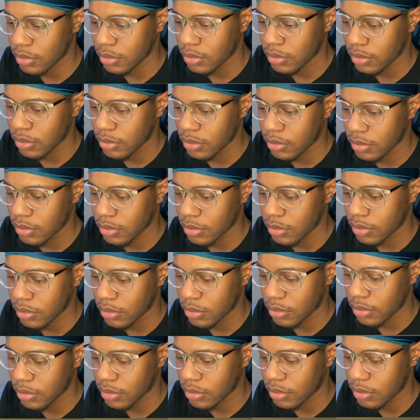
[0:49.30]

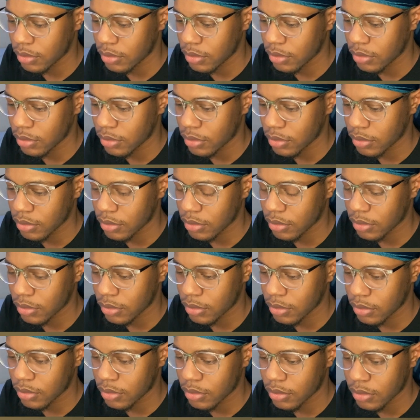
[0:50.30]

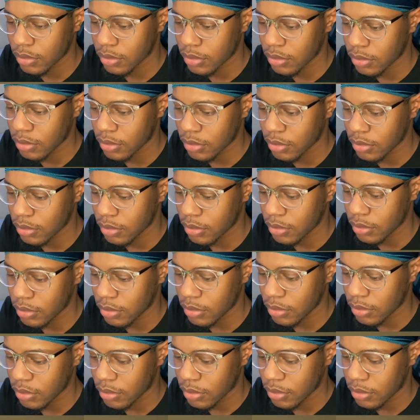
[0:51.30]

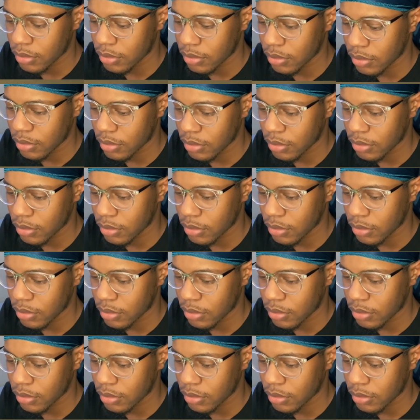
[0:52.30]
The person shown says nothing.